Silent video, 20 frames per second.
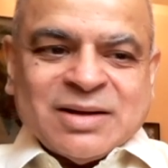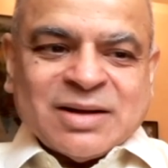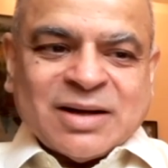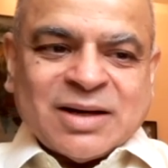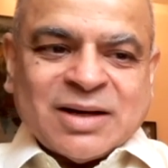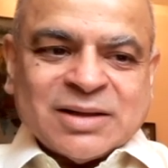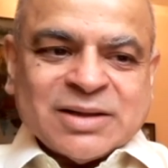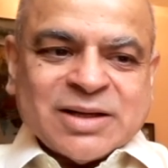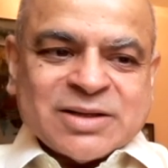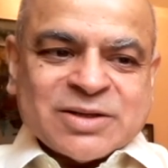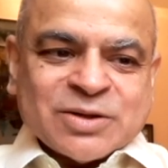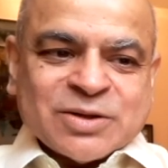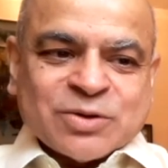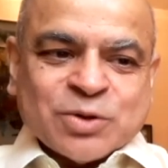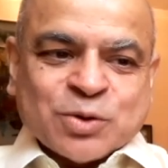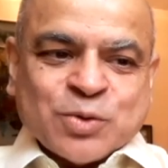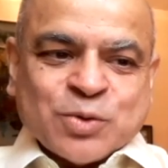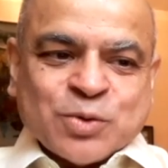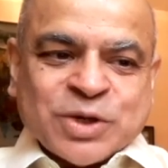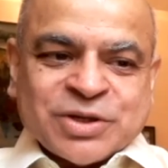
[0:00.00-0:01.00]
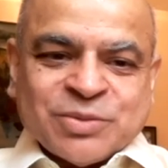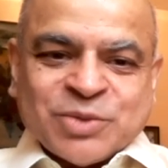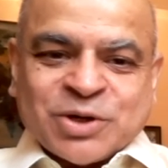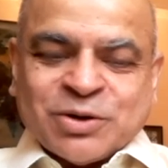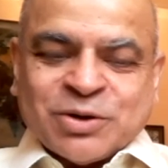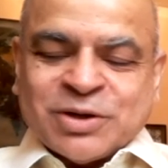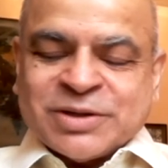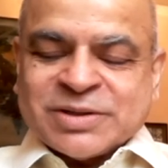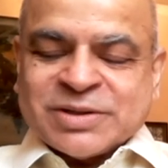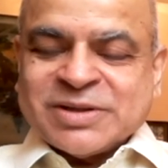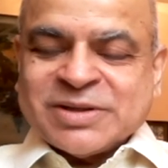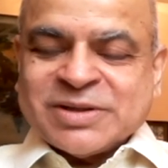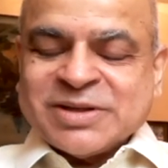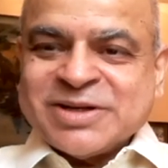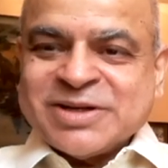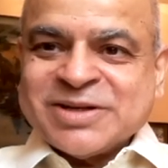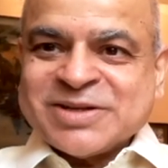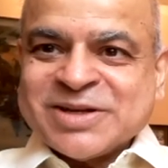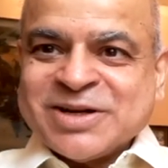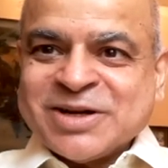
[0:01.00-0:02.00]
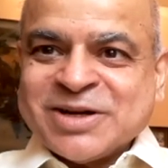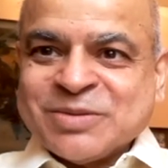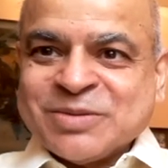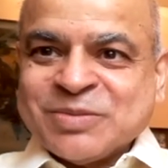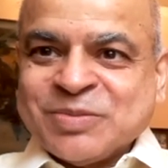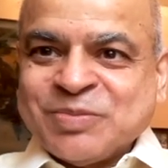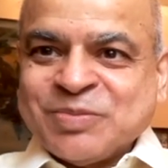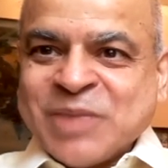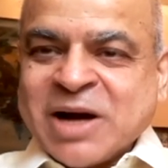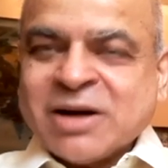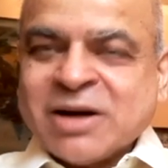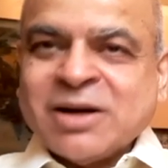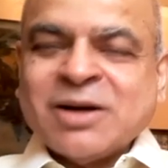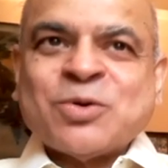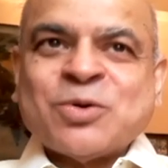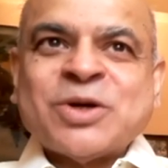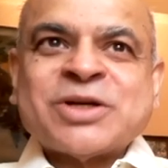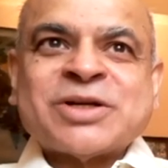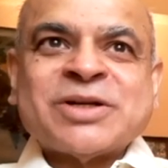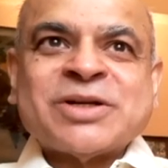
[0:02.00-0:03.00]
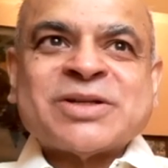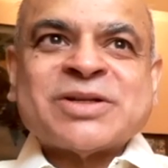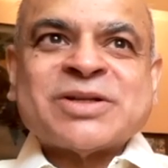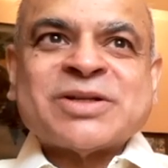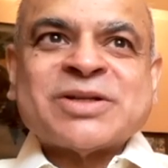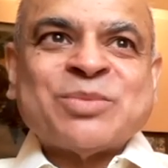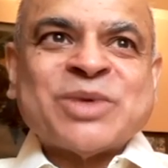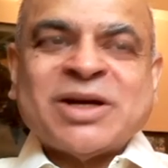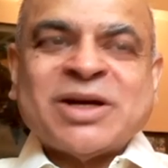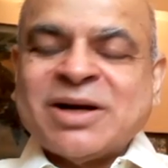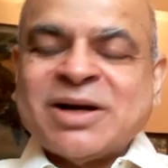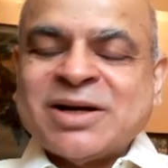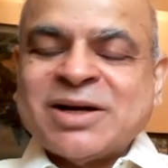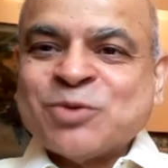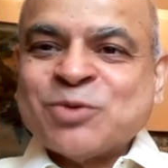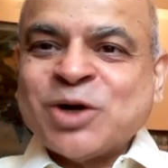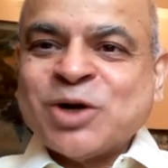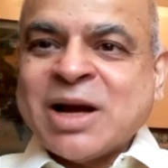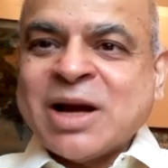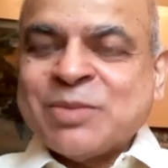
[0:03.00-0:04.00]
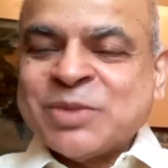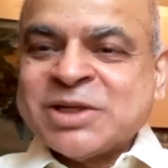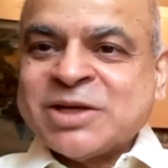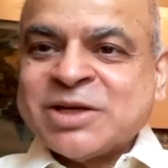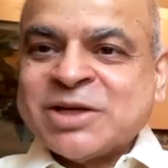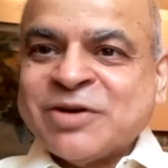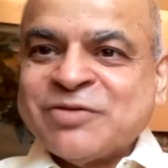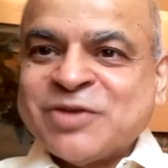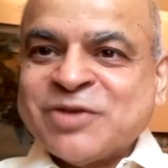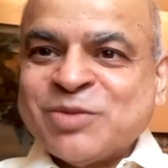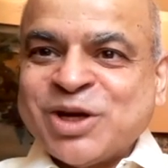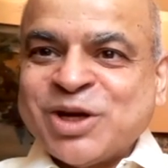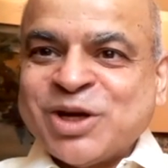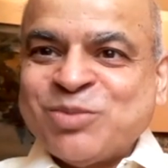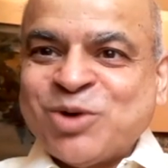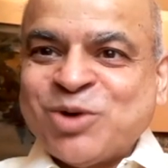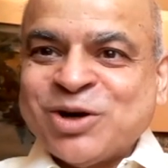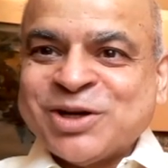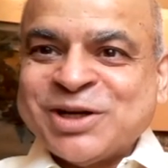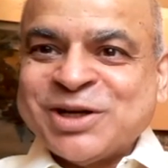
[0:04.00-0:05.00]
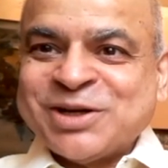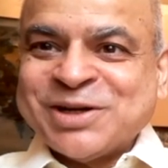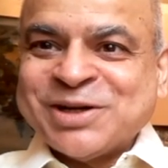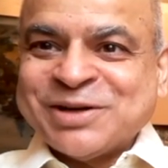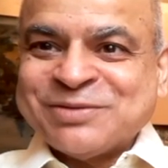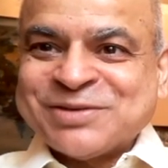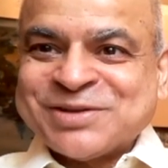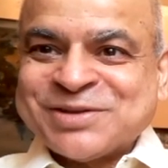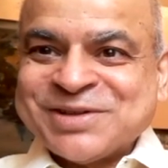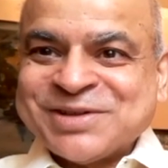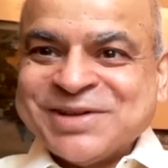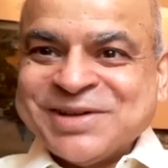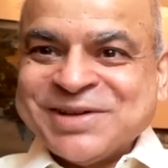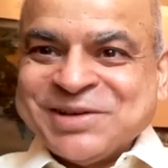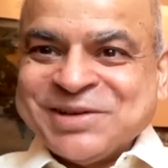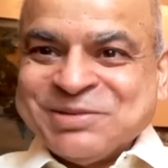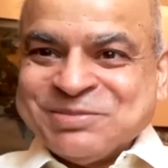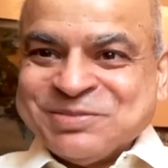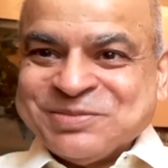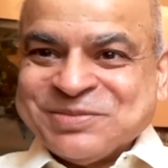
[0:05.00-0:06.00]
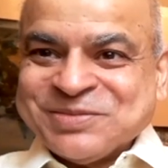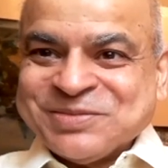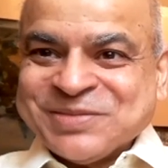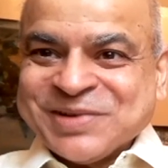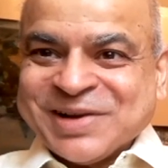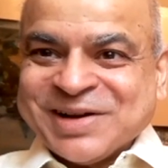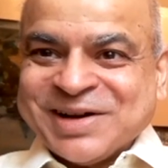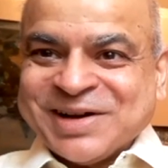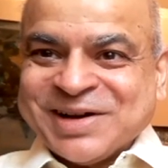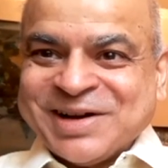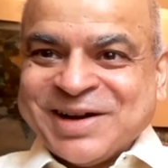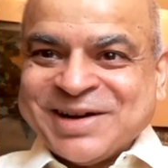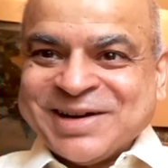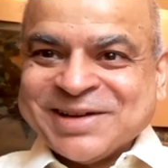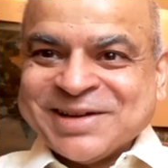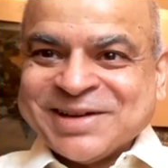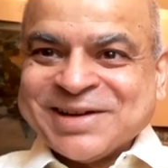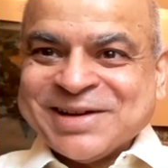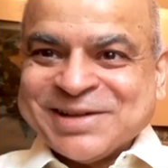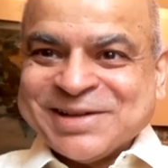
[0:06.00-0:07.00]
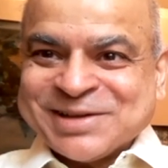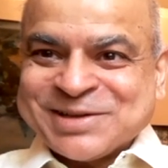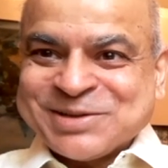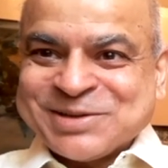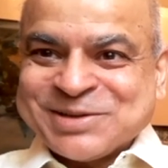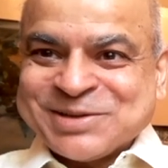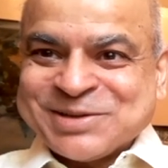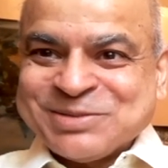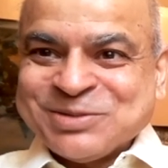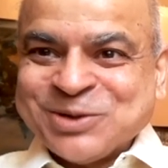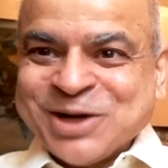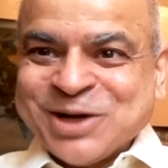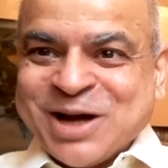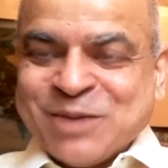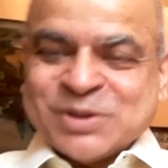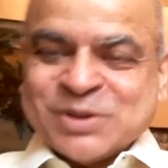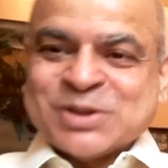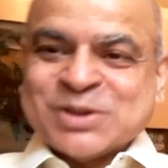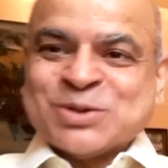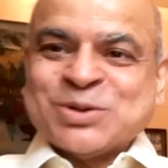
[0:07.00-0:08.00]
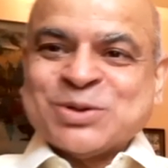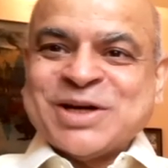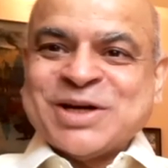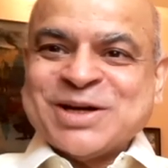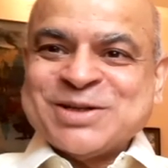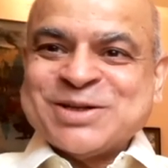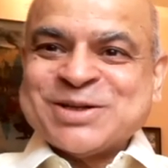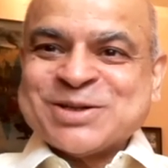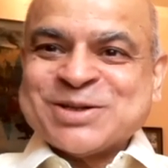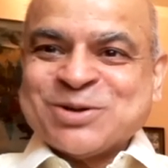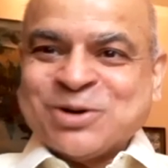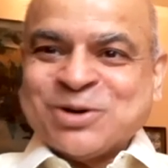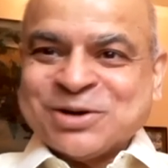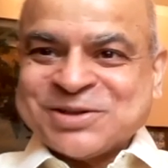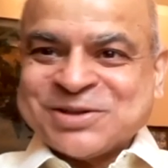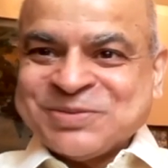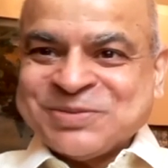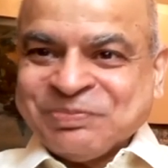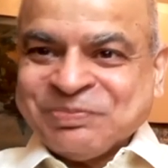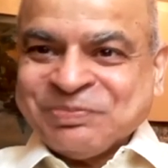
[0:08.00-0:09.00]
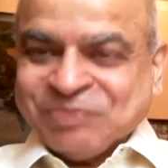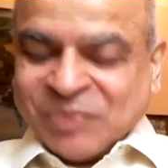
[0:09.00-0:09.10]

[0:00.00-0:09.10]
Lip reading: That's a good question, because there is a parallel question somebody had asked: what happens if everybody bought ETFs and nothing else? What happens to the other stocks?